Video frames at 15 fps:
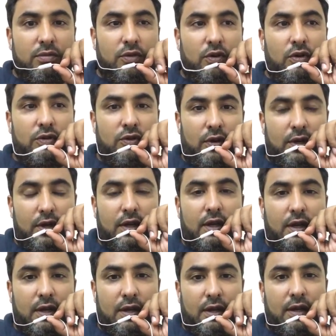sorry,
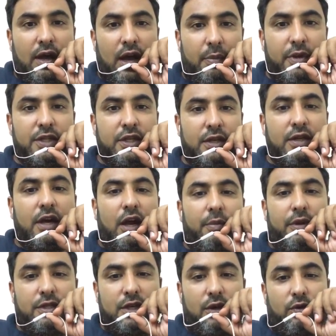garbage in,
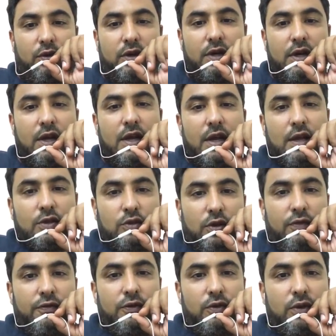garbage out. So
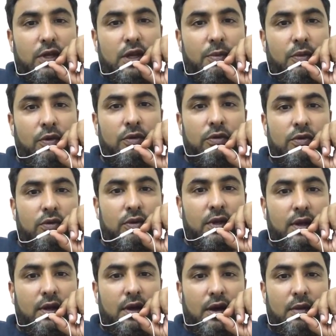if you keep on
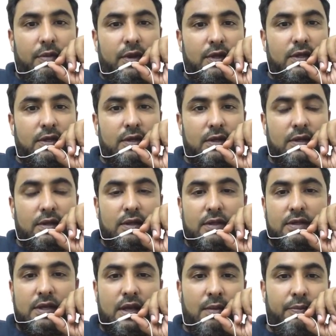throwing garbage the
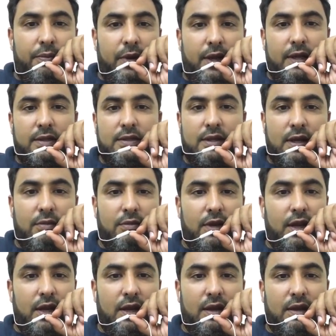same place, same
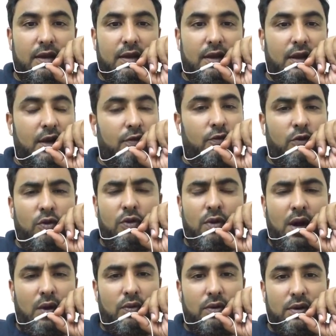day, it won't go
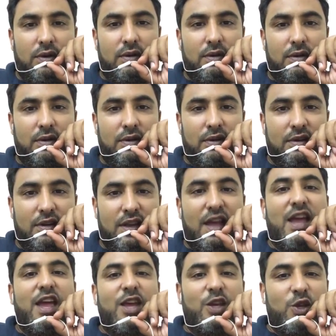out.
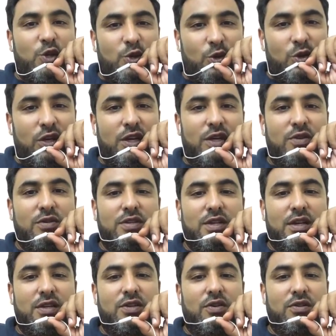You need to
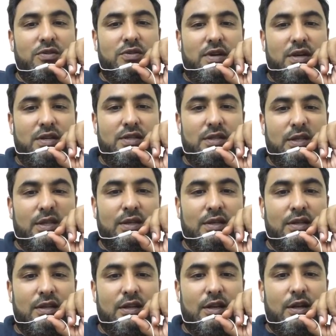change your strategy.
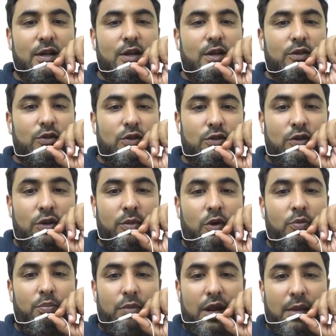So it's not
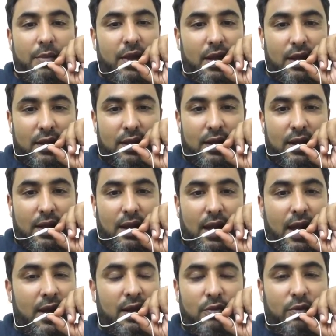about blaming
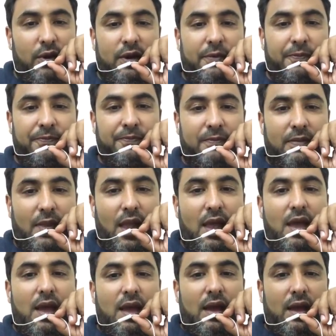anyone.
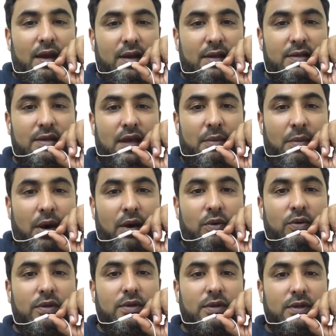It is
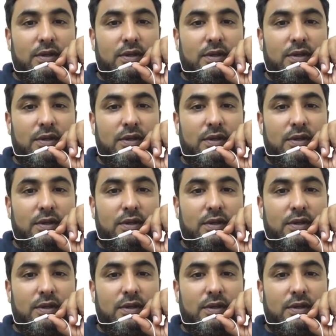about